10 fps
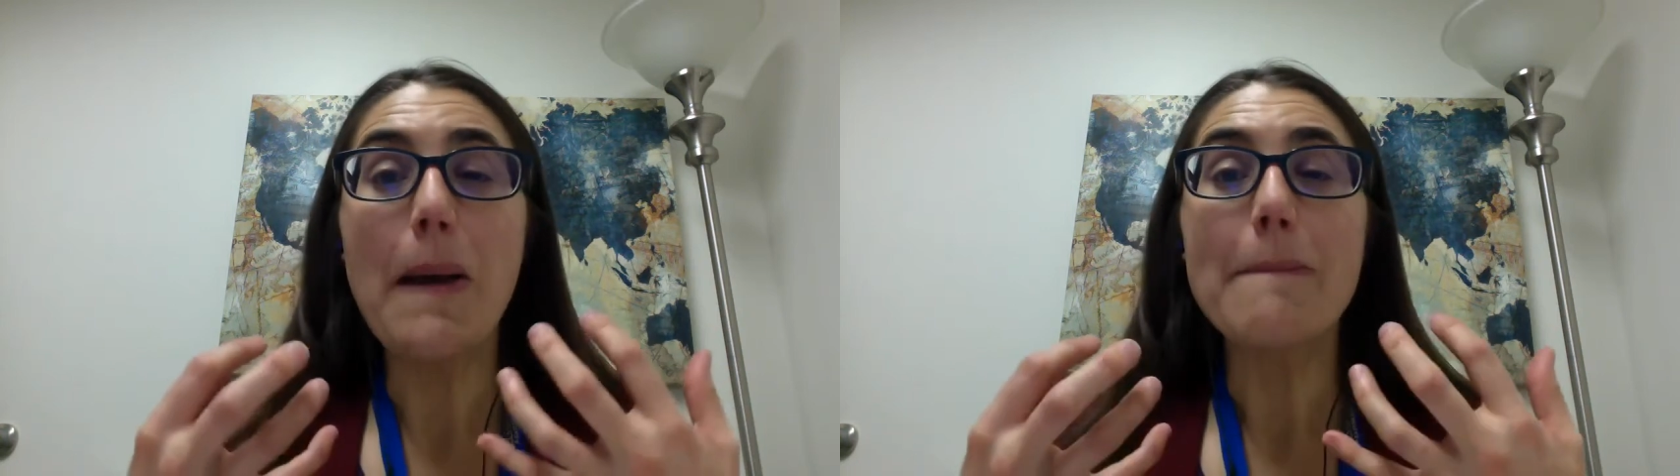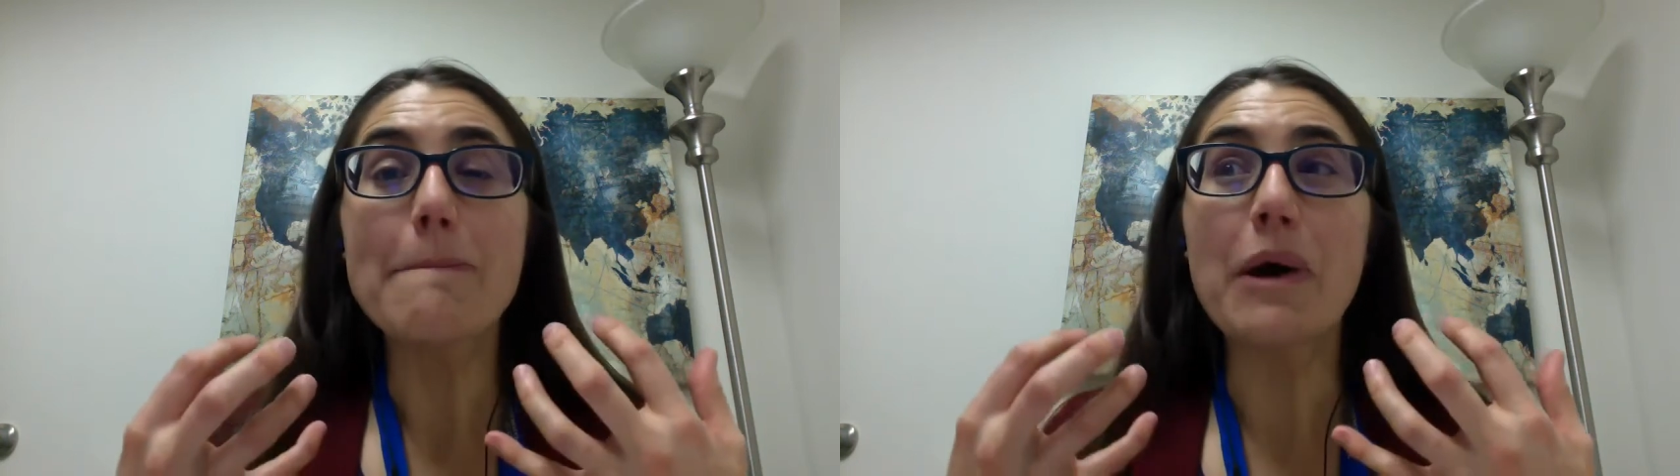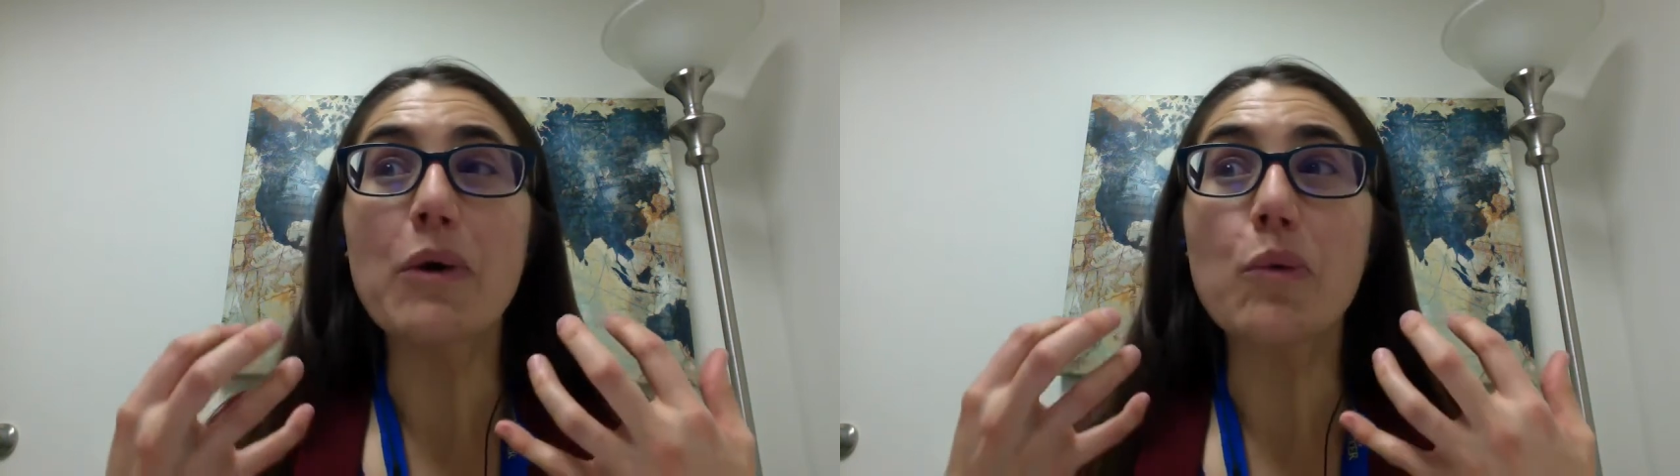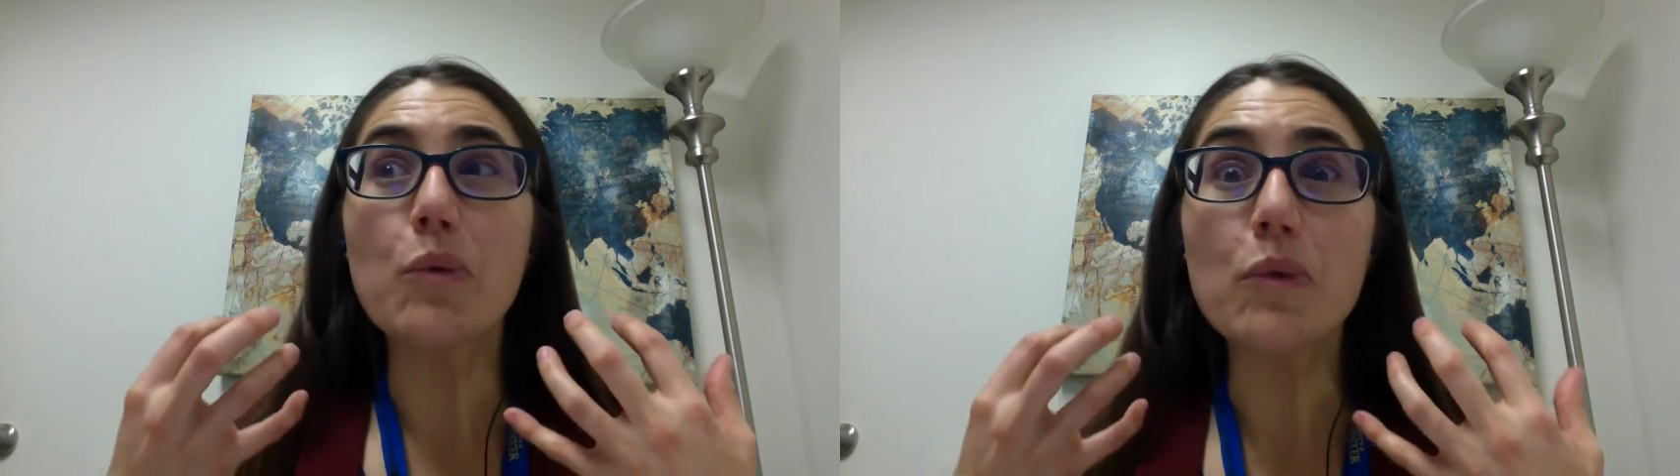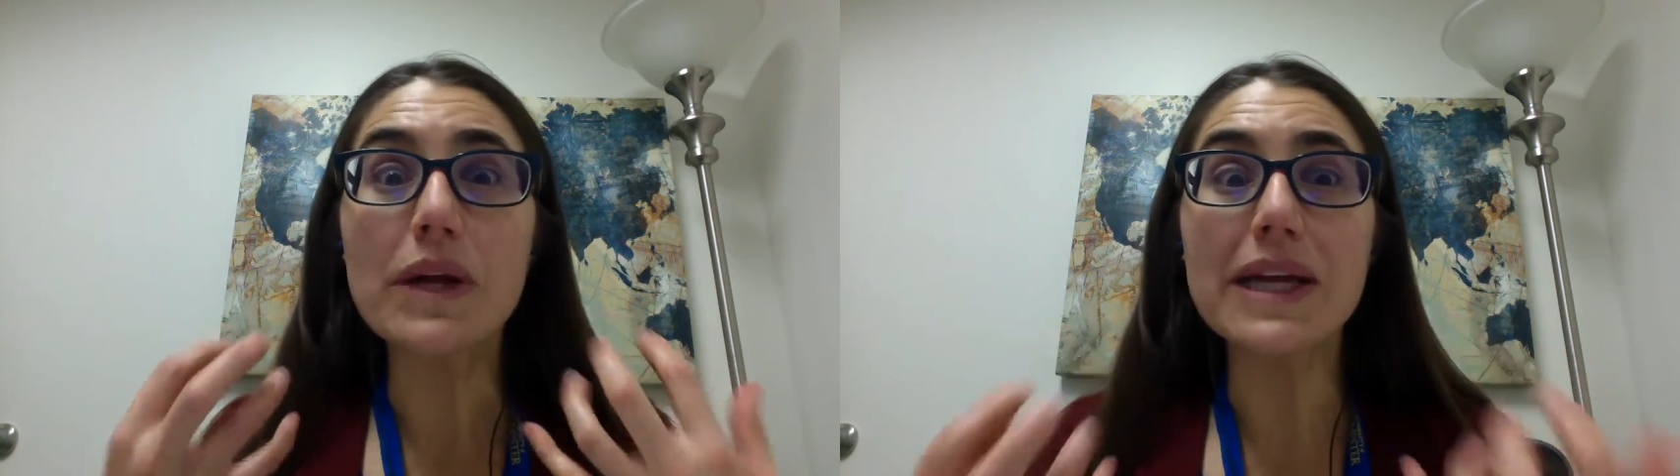but
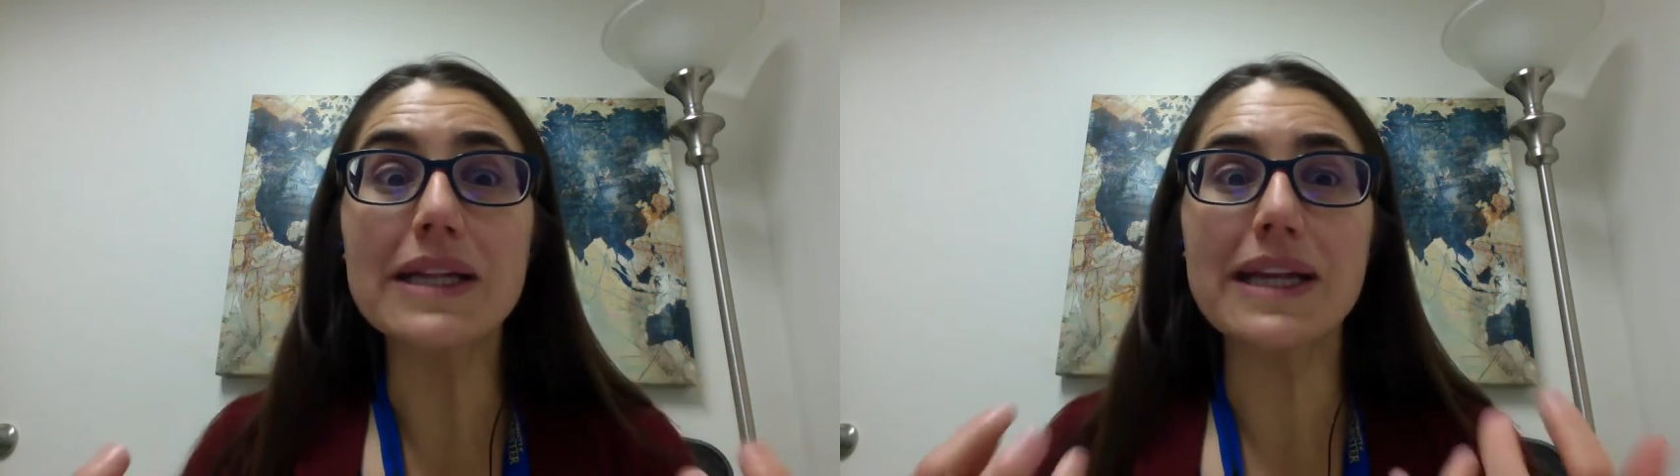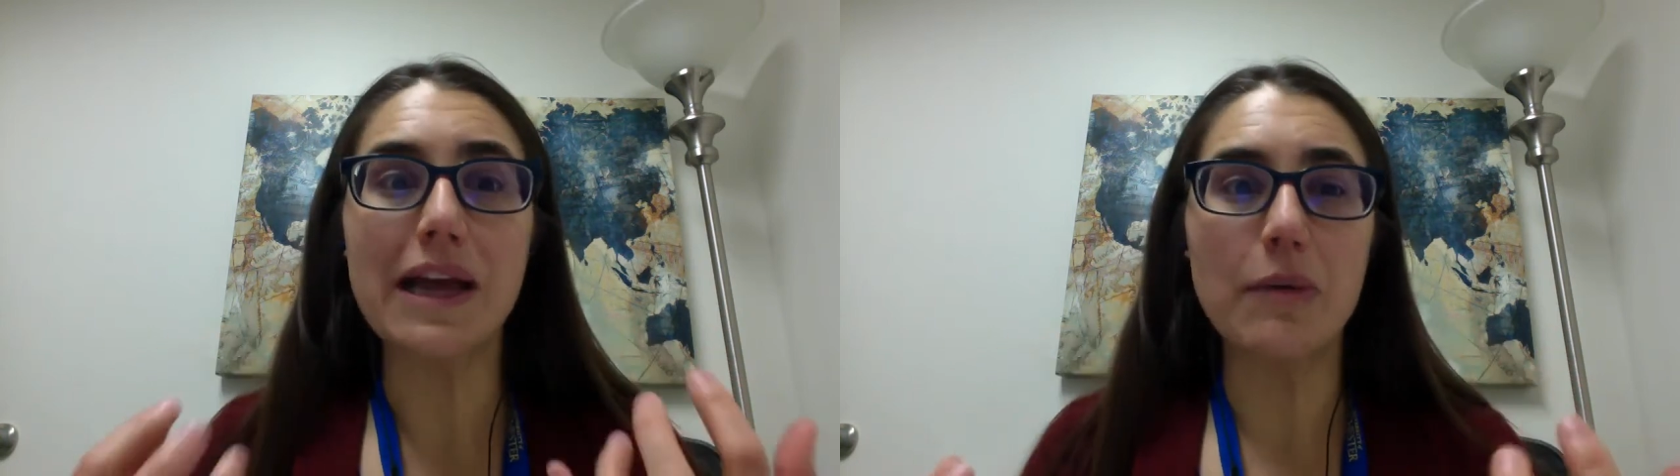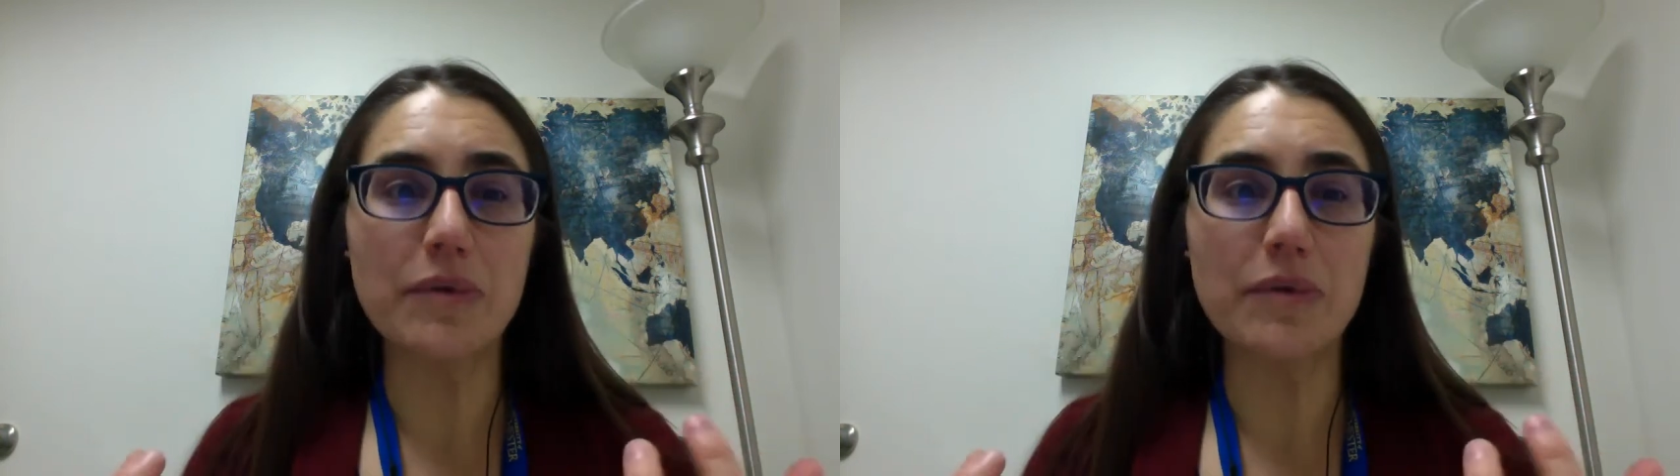really help